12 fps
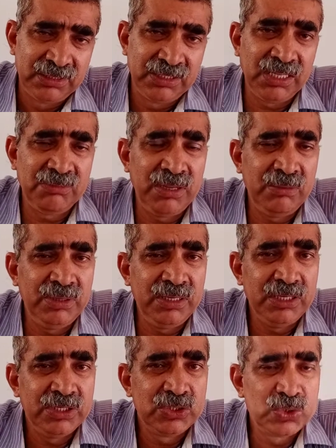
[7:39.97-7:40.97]
there may
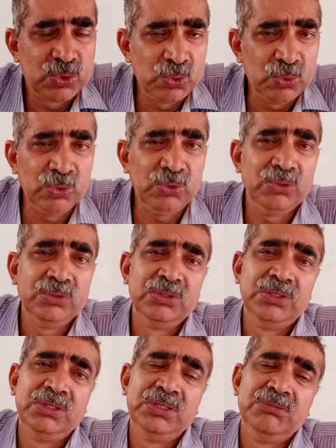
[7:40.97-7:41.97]
be
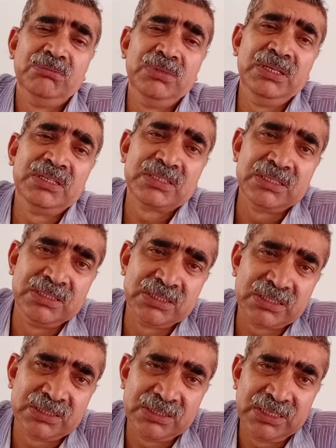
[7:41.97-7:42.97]
2
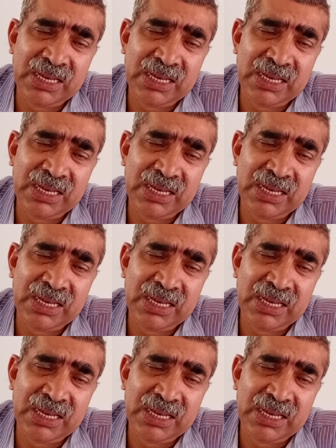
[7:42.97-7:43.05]
ministers